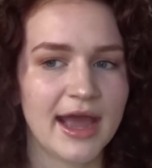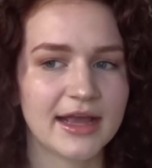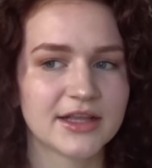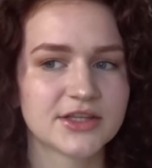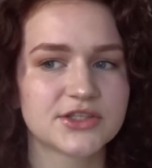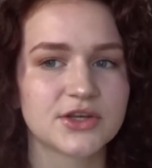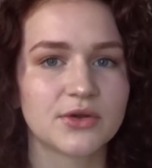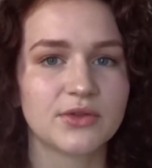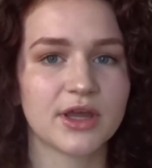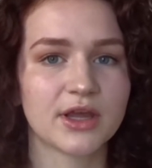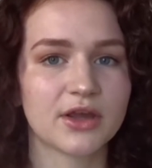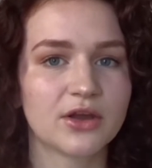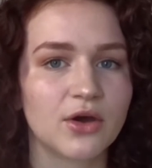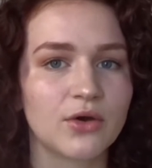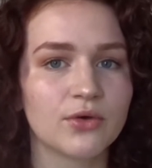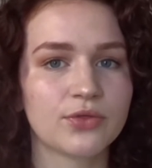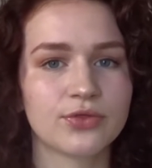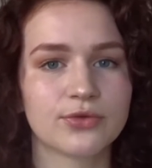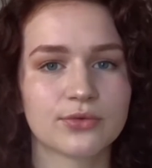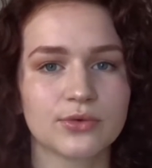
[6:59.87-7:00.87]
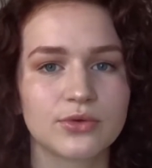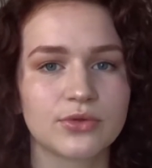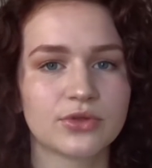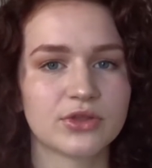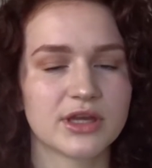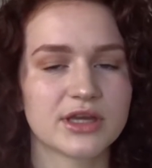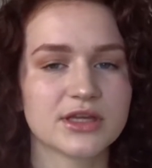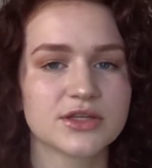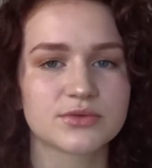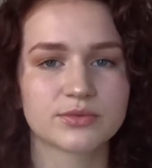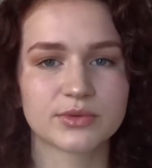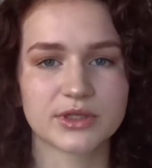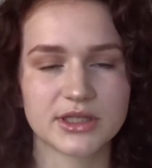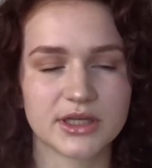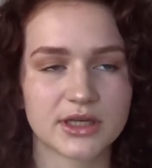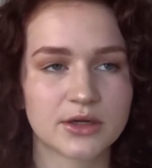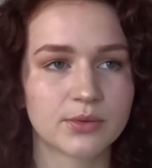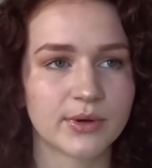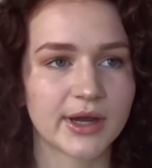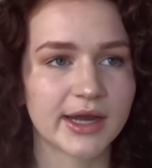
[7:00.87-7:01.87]
And so they go through things
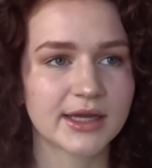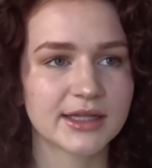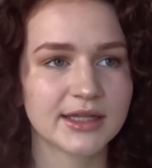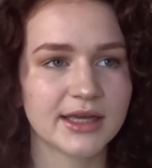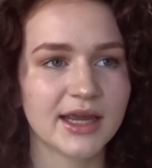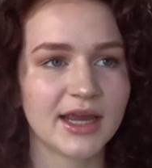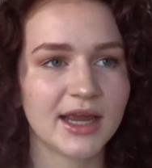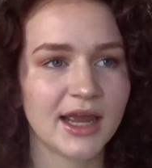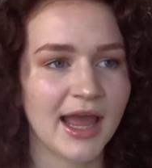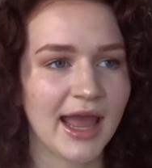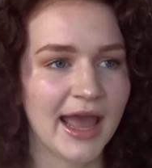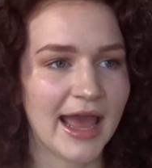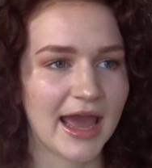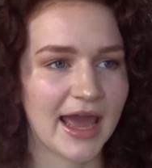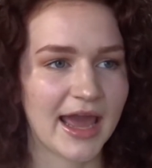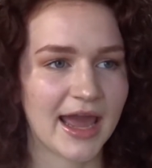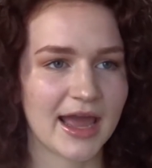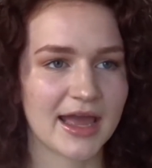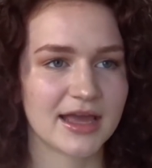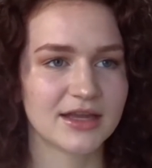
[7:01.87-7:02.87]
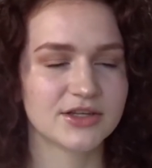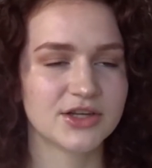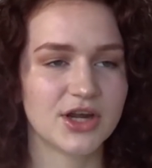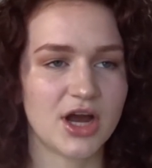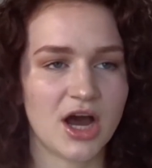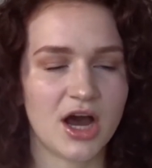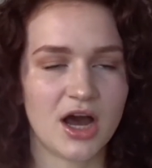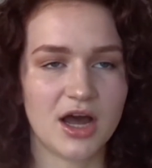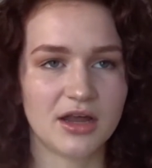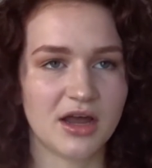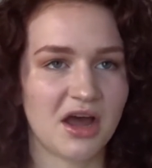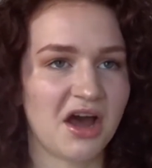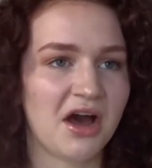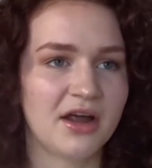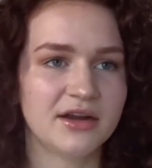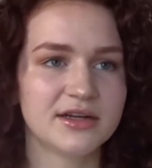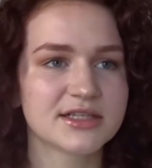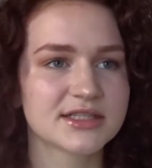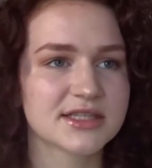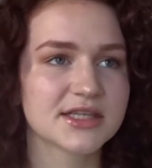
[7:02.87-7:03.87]
really quickly. And uh,
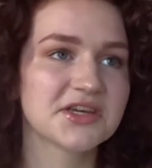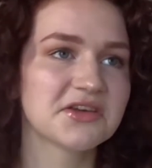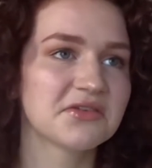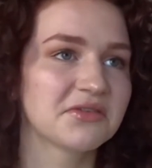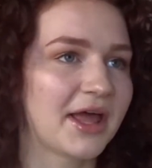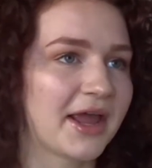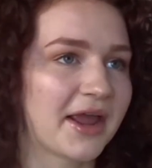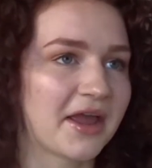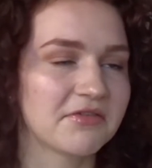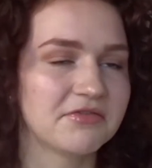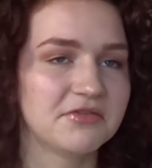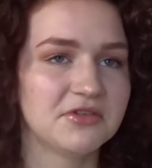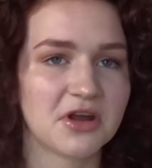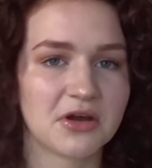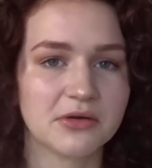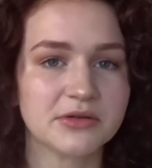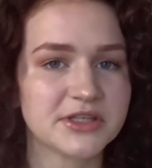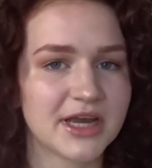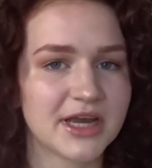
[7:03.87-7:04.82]
honestly, you like have no